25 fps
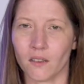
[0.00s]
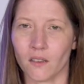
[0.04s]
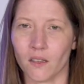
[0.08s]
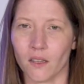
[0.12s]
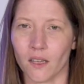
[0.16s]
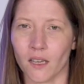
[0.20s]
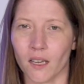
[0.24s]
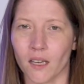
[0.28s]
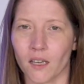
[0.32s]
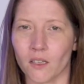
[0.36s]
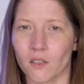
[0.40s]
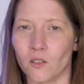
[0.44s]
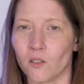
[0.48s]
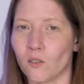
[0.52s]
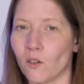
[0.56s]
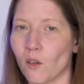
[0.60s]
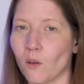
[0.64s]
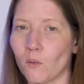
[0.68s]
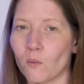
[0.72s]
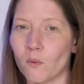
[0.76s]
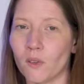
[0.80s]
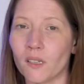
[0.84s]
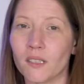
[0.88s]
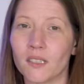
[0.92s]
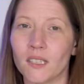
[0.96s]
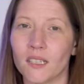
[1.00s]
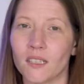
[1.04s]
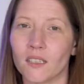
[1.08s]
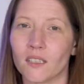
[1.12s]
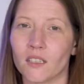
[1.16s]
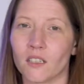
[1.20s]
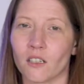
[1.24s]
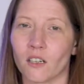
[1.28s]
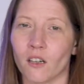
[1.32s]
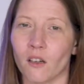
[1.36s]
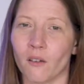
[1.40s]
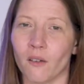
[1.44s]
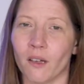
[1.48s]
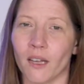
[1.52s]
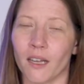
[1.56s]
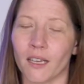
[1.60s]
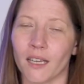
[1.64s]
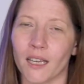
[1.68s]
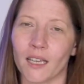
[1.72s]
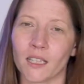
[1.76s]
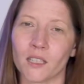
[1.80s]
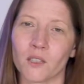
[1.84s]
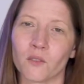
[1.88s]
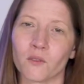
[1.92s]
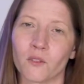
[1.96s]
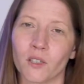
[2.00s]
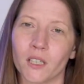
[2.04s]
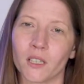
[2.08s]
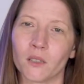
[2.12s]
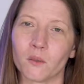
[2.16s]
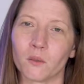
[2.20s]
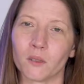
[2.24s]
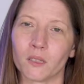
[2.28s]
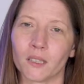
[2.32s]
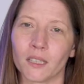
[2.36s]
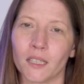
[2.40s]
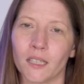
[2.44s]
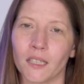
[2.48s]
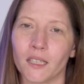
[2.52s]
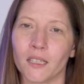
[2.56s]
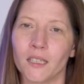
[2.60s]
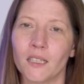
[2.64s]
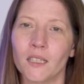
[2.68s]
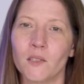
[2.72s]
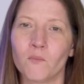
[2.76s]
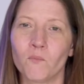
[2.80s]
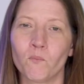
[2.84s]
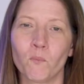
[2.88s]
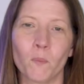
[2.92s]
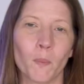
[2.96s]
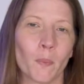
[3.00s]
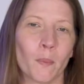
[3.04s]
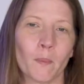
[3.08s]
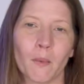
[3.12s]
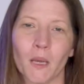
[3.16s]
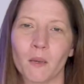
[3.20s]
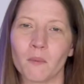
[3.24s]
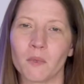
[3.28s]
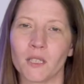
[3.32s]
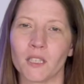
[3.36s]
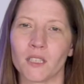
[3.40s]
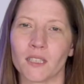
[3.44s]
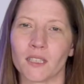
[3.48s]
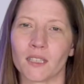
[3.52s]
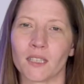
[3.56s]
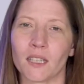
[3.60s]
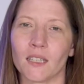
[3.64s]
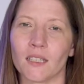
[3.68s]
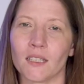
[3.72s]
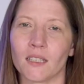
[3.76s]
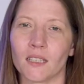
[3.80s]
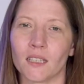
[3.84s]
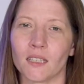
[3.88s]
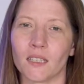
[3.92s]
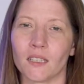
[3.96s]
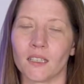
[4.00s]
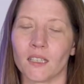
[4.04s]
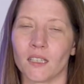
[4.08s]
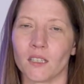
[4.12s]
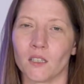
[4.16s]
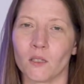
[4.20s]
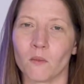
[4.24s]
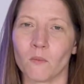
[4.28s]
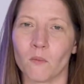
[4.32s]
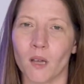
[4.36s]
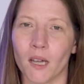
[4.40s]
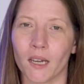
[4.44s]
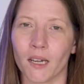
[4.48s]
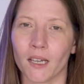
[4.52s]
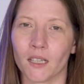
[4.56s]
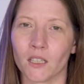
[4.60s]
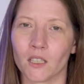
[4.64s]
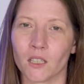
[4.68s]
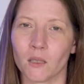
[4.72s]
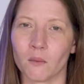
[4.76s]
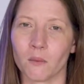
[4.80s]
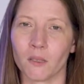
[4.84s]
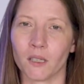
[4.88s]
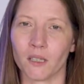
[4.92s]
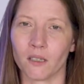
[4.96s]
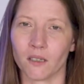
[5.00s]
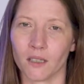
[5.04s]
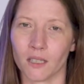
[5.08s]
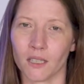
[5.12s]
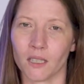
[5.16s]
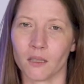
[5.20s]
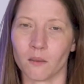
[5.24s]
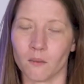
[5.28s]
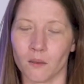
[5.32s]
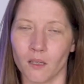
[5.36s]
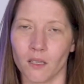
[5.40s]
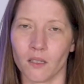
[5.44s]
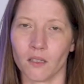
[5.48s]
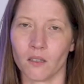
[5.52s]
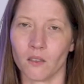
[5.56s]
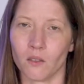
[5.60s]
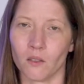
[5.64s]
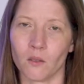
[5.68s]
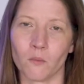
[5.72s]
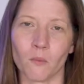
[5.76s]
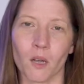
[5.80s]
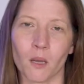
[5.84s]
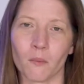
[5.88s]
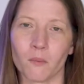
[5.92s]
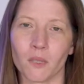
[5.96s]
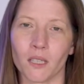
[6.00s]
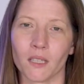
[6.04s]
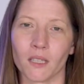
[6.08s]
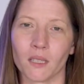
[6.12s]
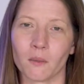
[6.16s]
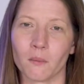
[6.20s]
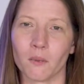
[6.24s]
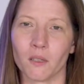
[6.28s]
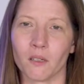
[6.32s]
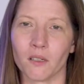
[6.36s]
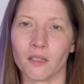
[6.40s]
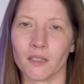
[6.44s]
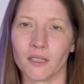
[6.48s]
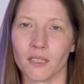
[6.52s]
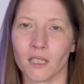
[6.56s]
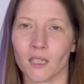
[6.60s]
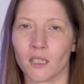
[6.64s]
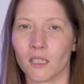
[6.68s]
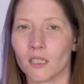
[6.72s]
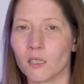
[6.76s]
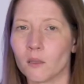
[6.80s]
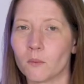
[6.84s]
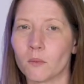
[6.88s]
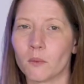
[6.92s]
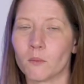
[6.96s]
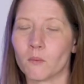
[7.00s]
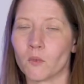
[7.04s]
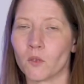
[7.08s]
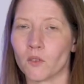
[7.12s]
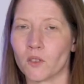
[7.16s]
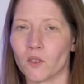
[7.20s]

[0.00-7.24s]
you're not wanting to go out as frequently, maybe just consider that you might be experiencing a little bit more